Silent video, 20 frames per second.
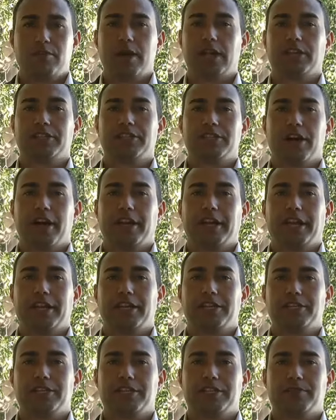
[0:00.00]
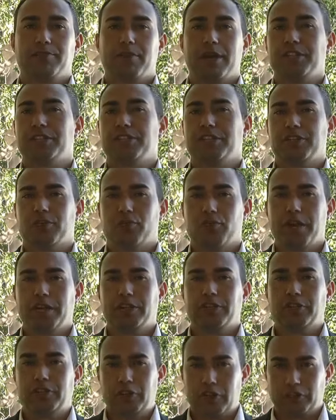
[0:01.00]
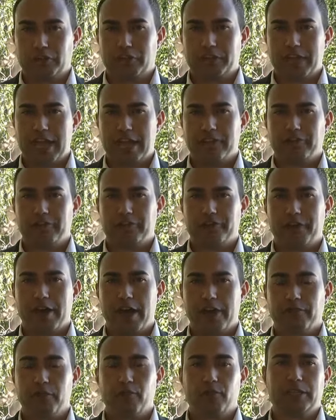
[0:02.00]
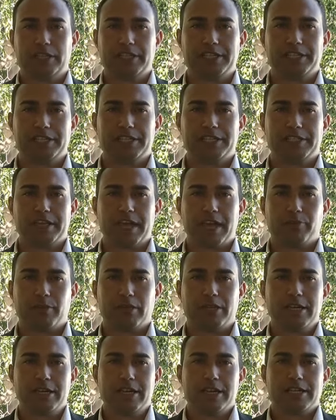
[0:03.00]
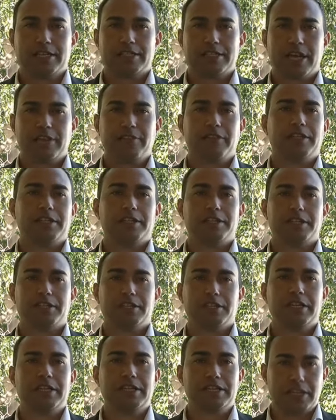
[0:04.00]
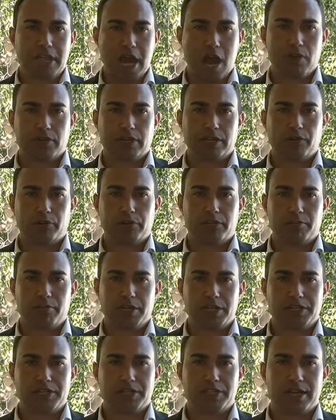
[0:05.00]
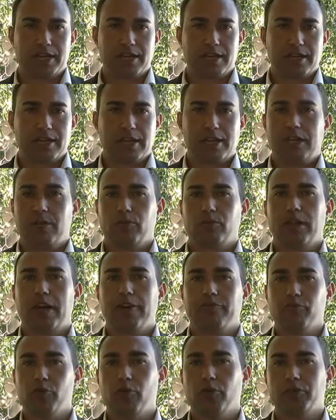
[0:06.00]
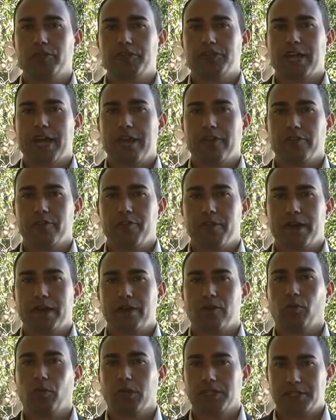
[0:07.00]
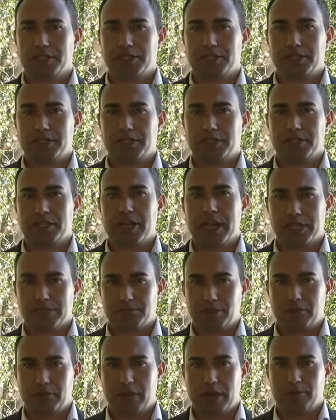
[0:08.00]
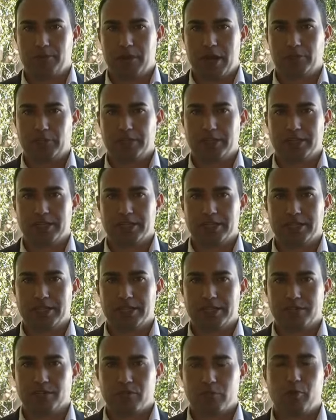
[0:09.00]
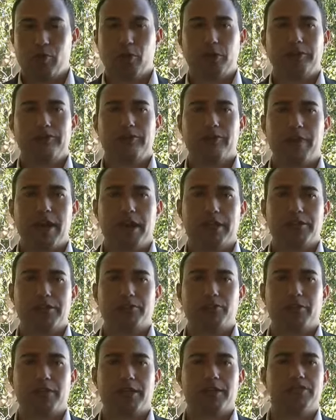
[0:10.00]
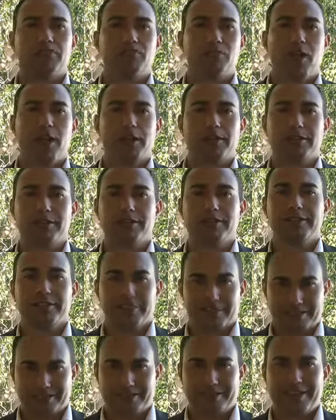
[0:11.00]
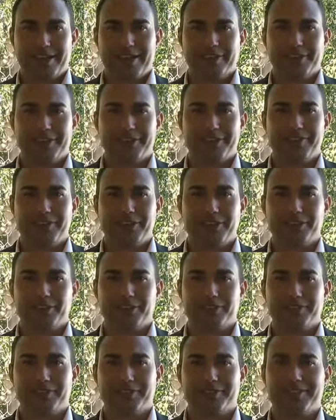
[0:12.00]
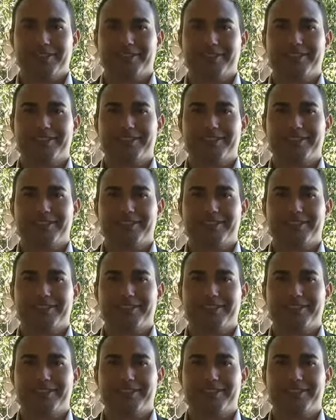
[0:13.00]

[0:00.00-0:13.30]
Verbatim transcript: Palatine Energy's Managing Director Dr David Falvey released a statement saying the decision is currently with the Minister and he will have more to say on the matter once a decision has been made public. Reporting from Alice Springs, Ryan Liddle and ITV News.